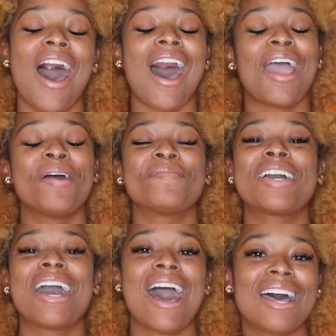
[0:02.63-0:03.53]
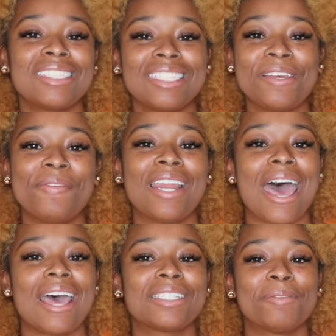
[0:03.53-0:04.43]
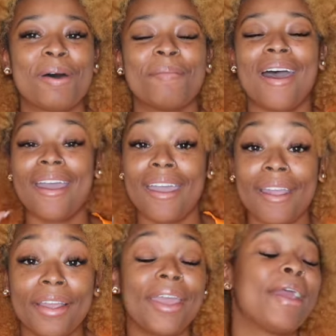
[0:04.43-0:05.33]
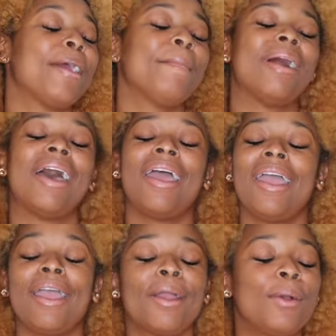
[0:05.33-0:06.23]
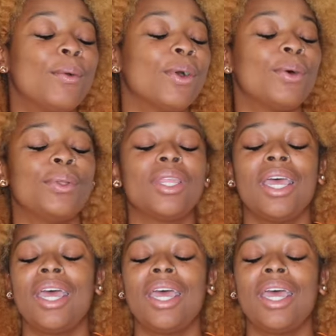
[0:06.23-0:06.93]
I am constantly being asked about my hair care, my hair growth,